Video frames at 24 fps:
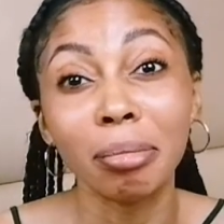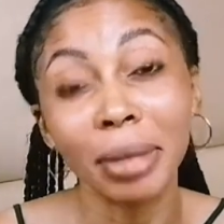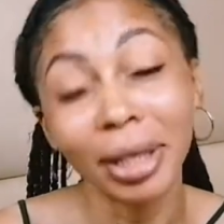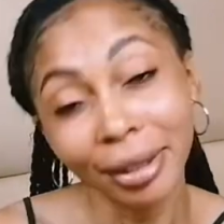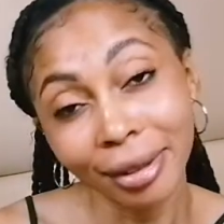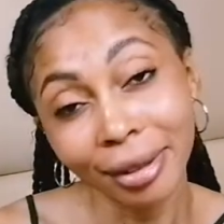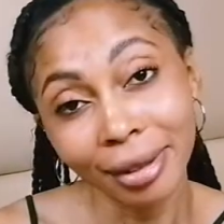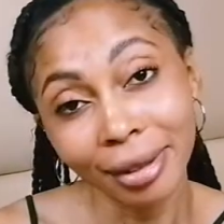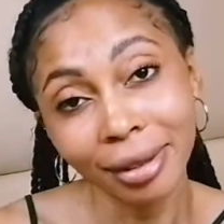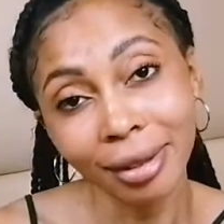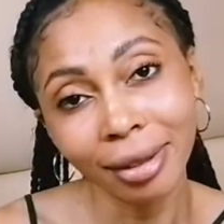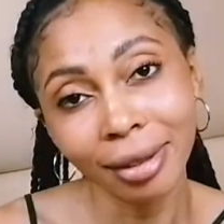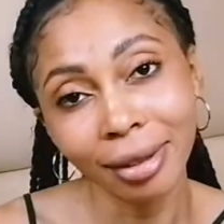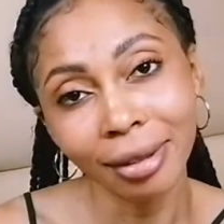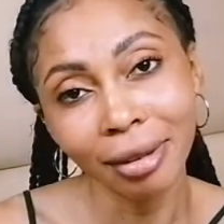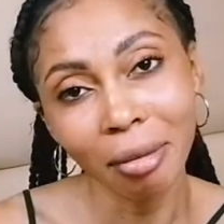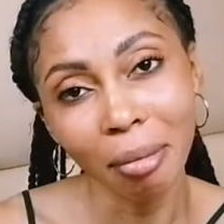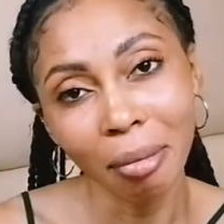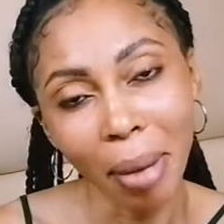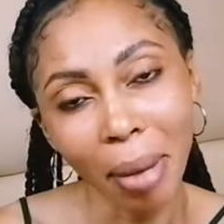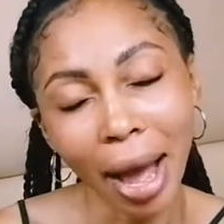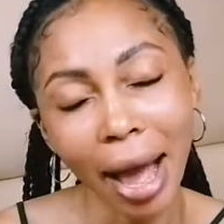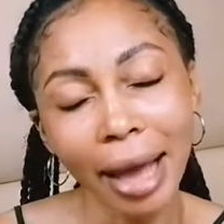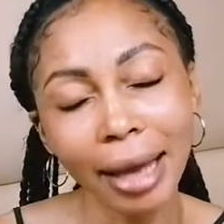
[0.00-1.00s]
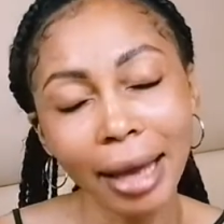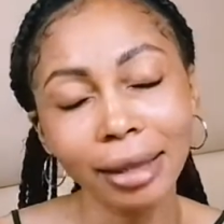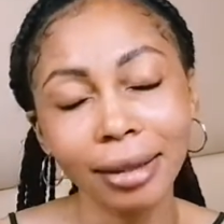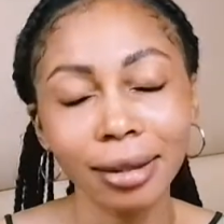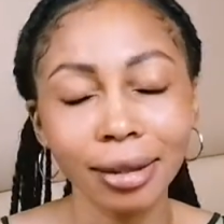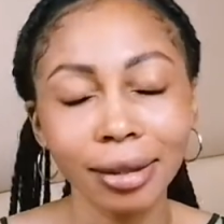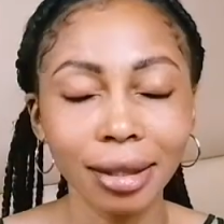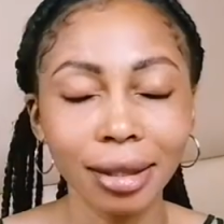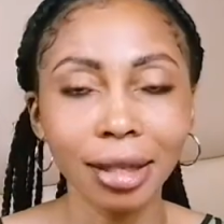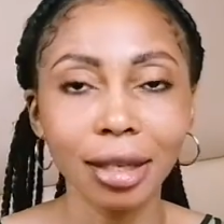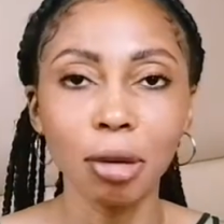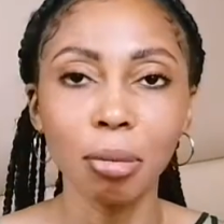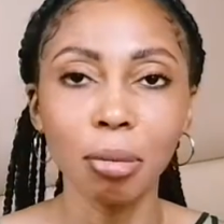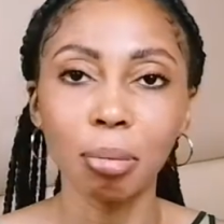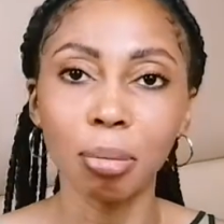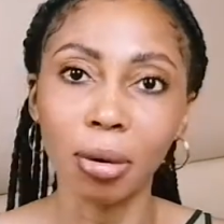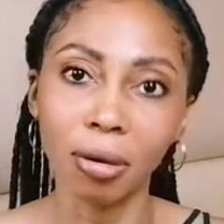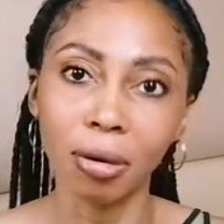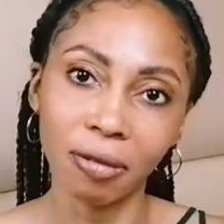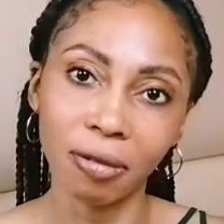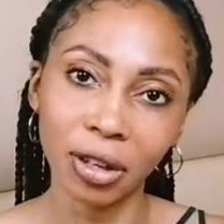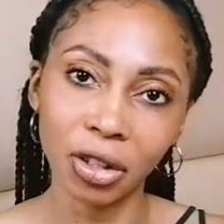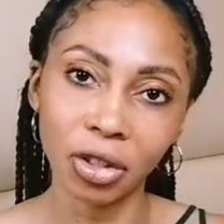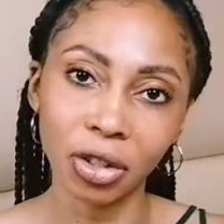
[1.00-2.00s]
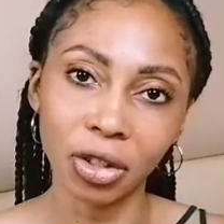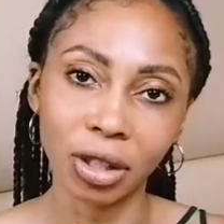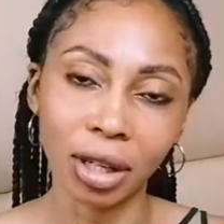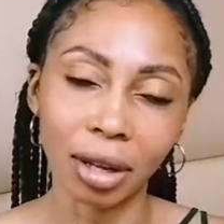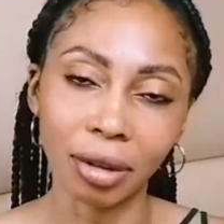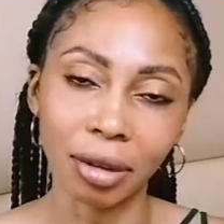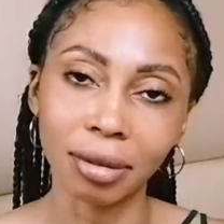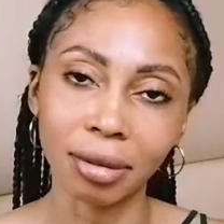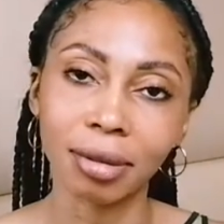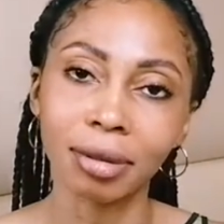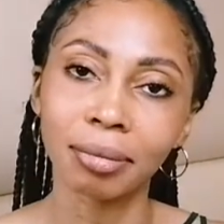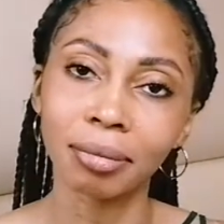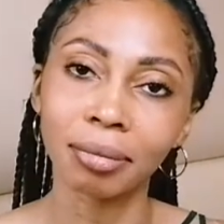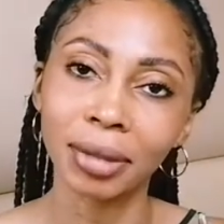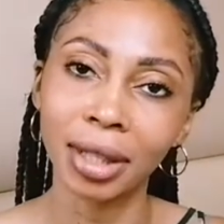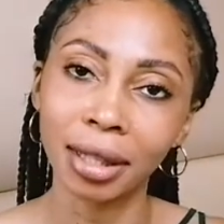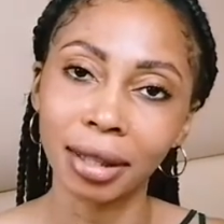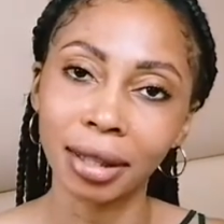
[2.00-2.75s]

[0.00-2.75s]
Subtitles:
mixed by the professionals.